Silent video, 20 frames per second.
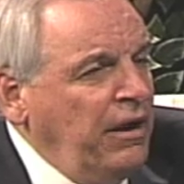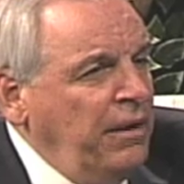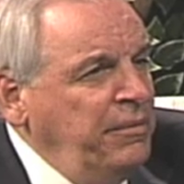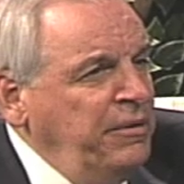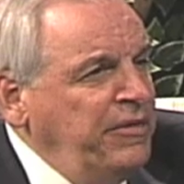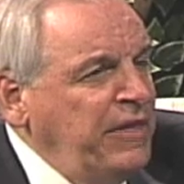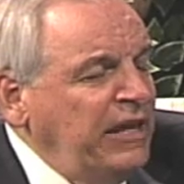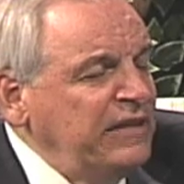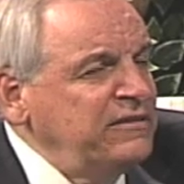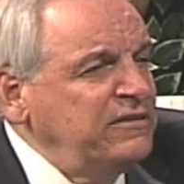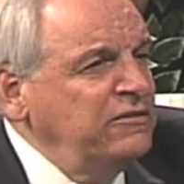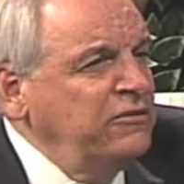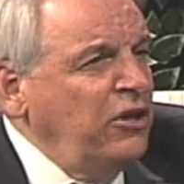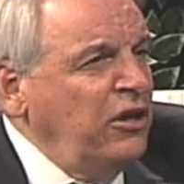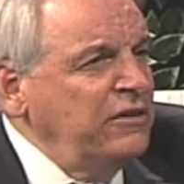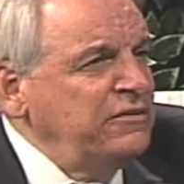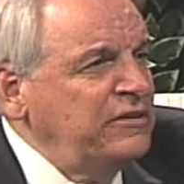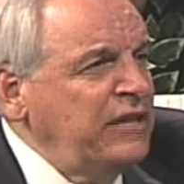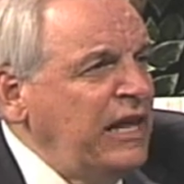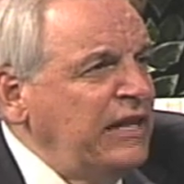I mean,
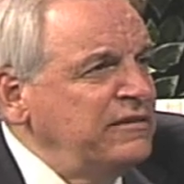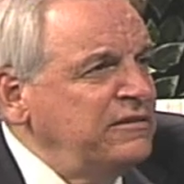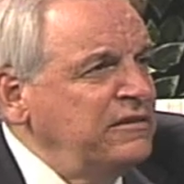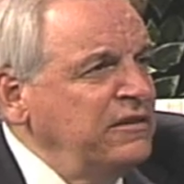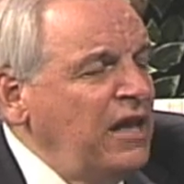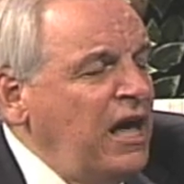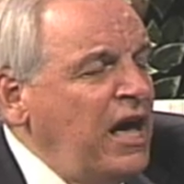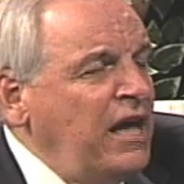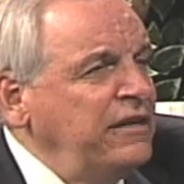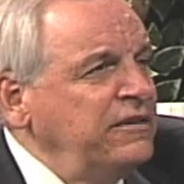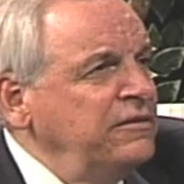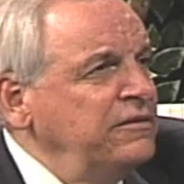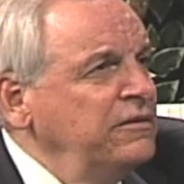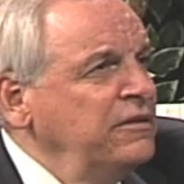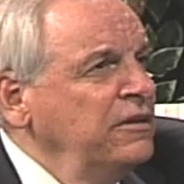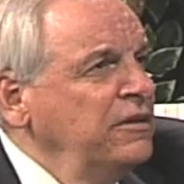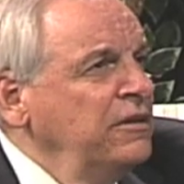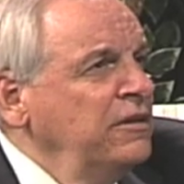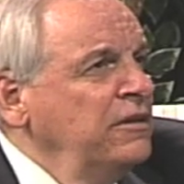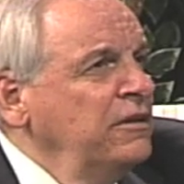that's not
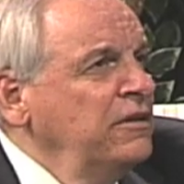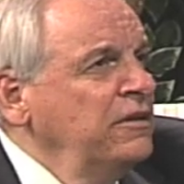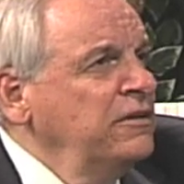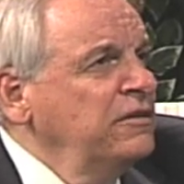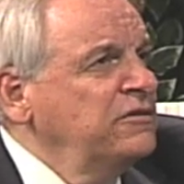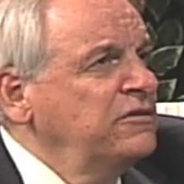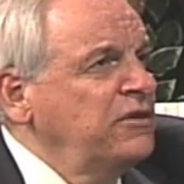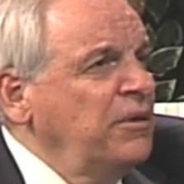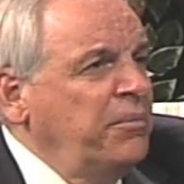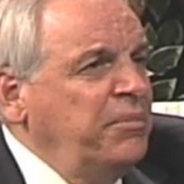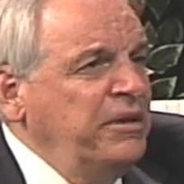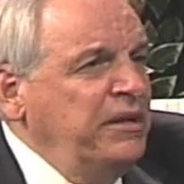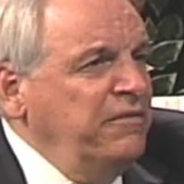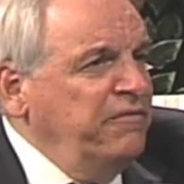somebody